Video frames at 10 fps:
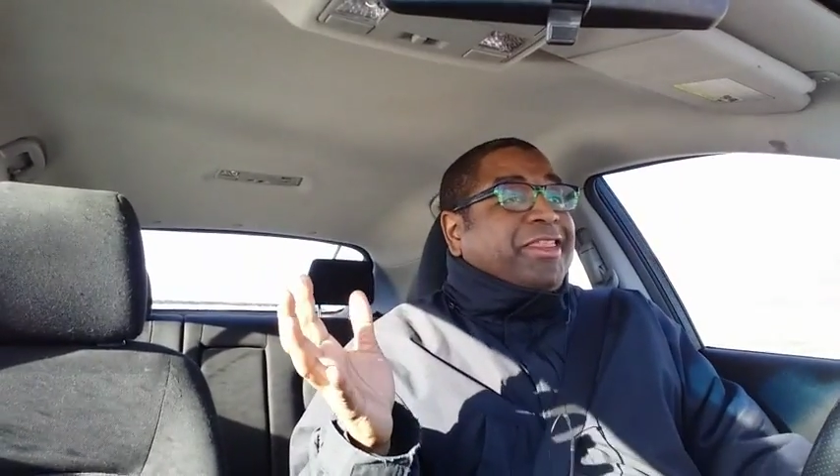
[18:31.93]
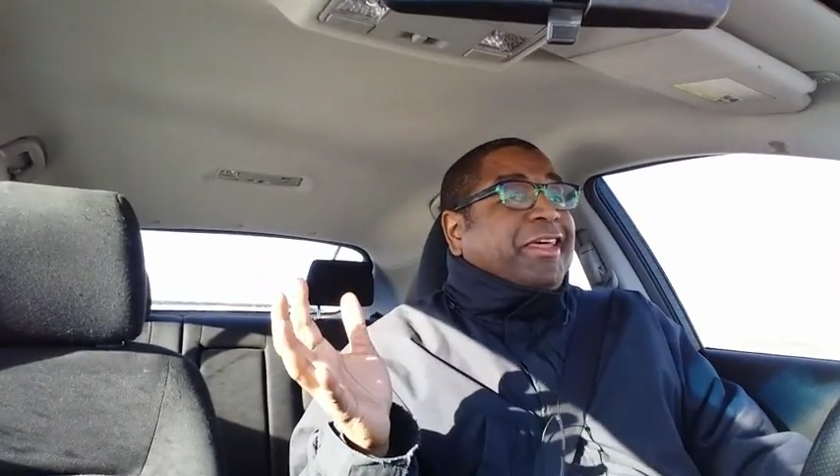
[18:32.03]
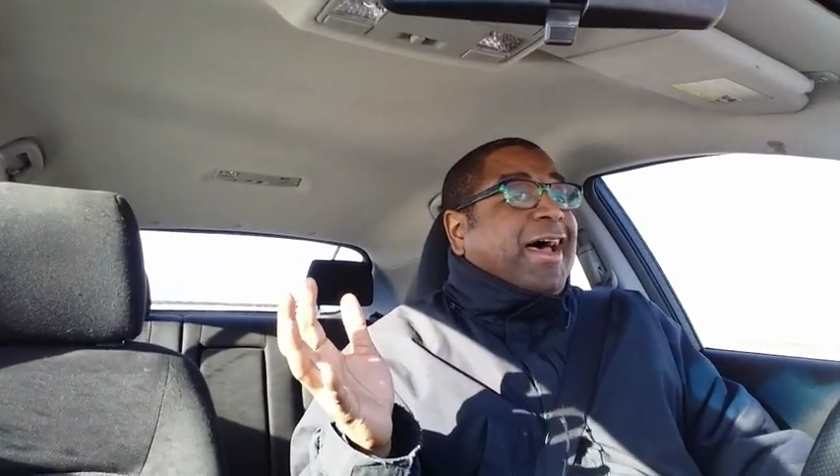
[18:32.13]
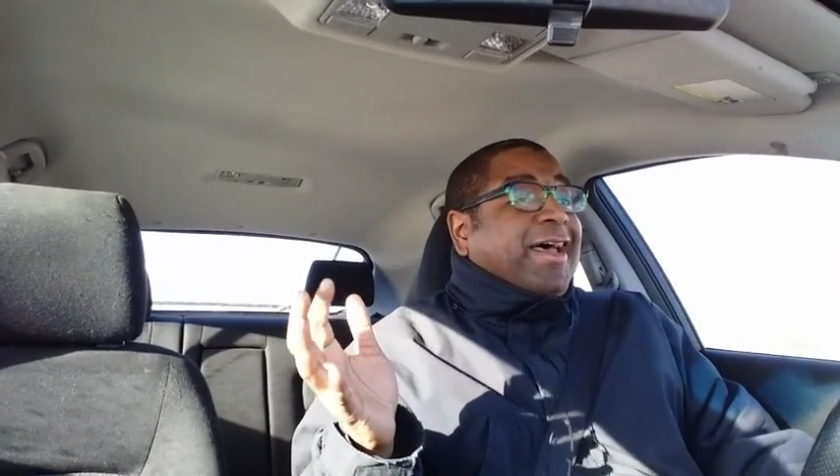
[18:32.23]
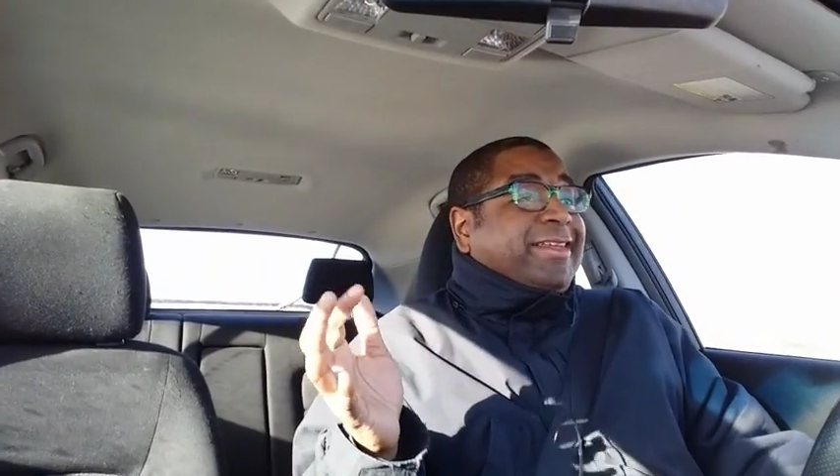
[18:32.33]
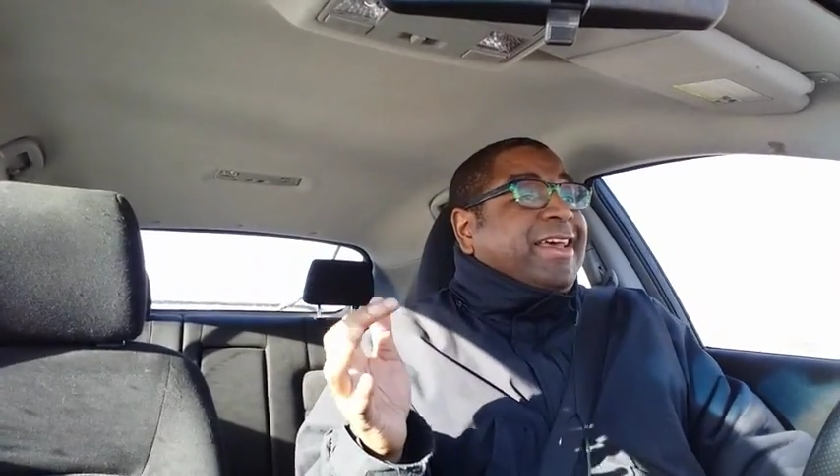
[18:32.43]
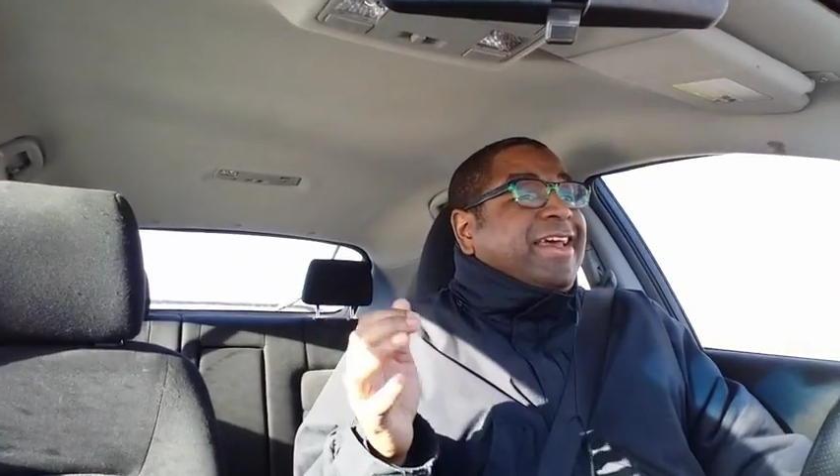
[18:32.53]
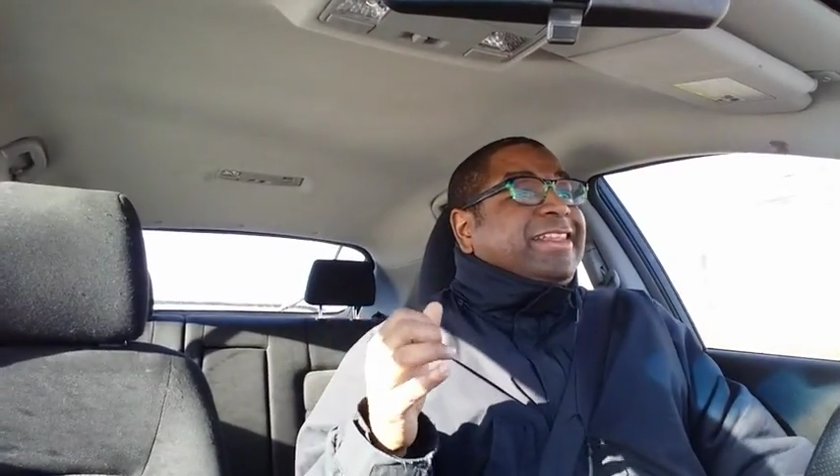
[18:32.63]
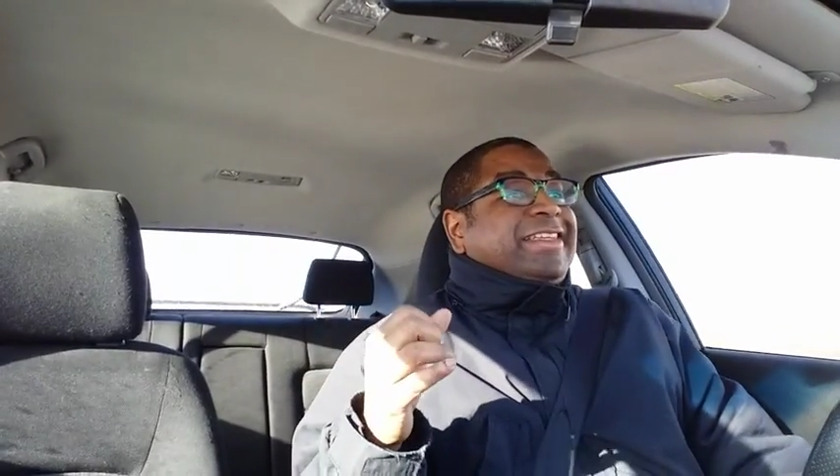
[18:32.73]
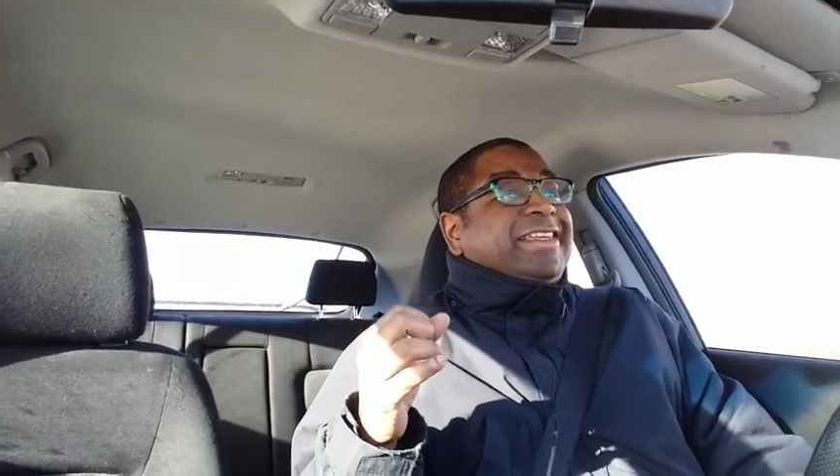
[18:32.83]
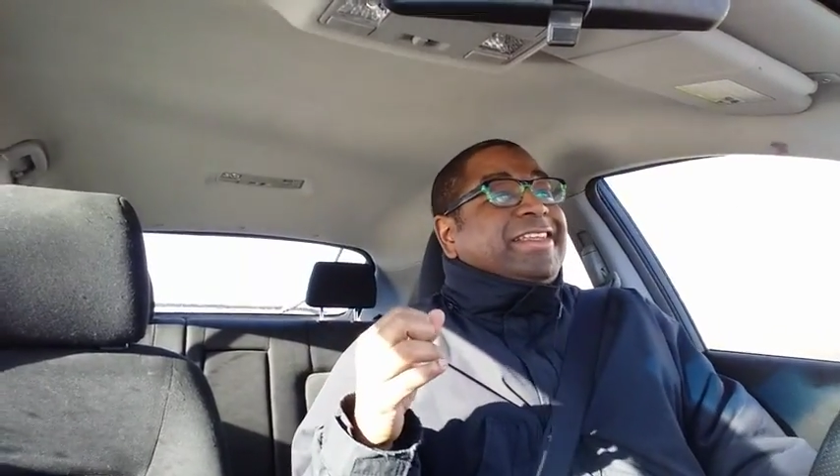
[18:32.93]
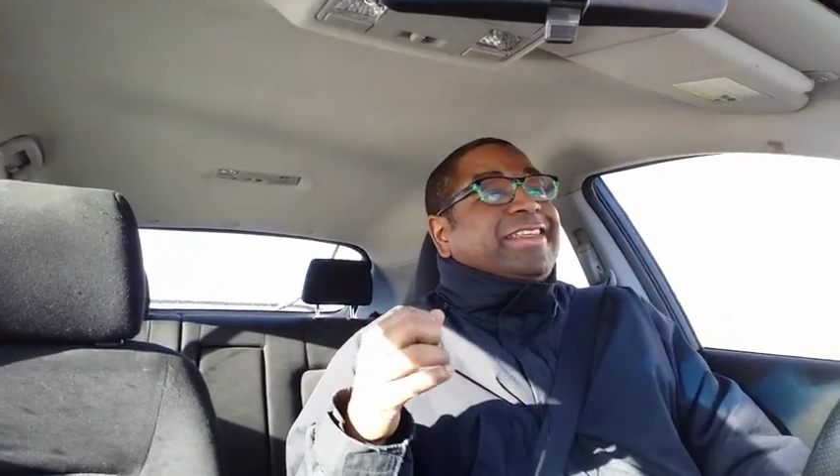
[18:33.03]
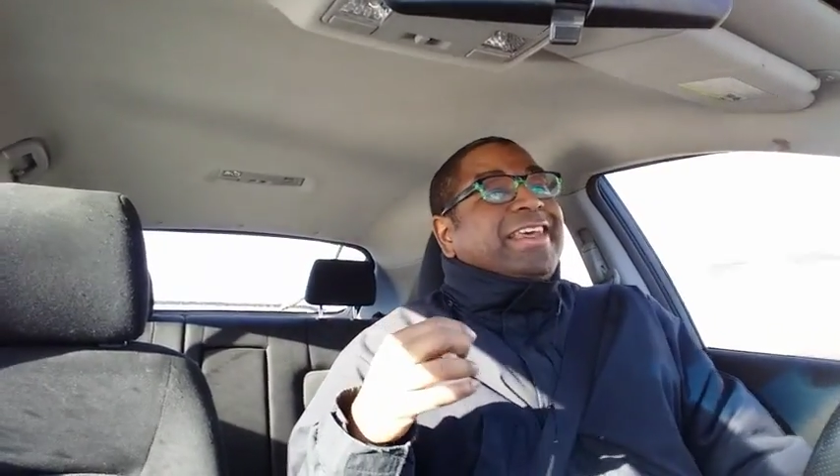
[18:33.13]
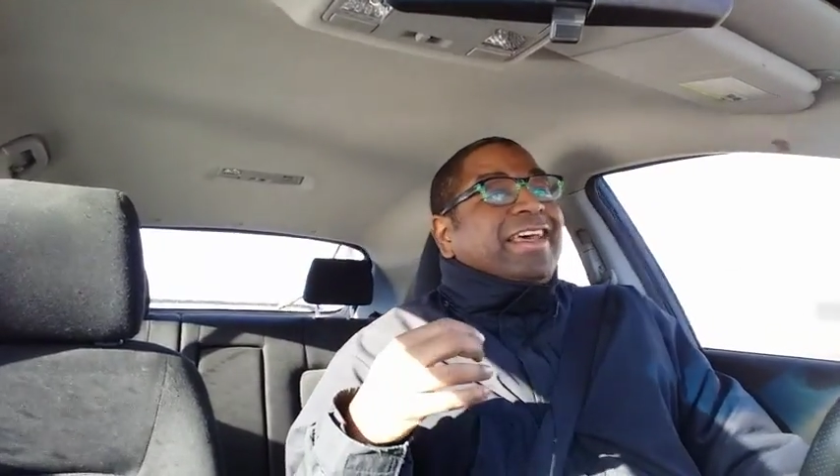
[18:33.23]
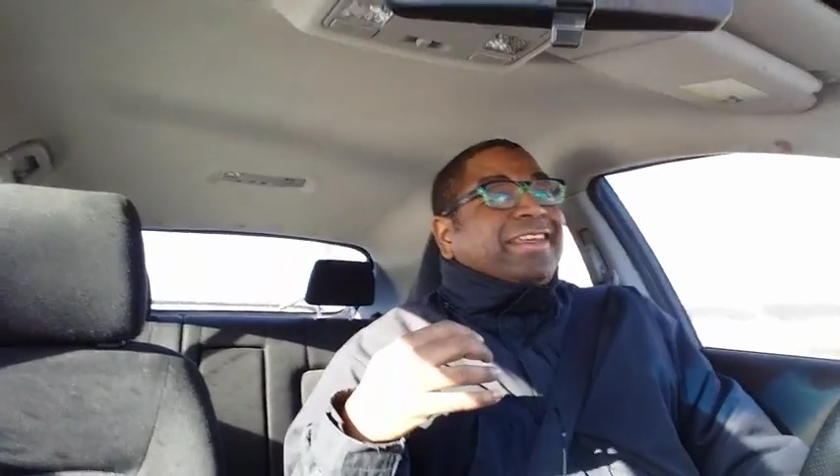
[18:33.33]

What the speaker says: of thought didn't,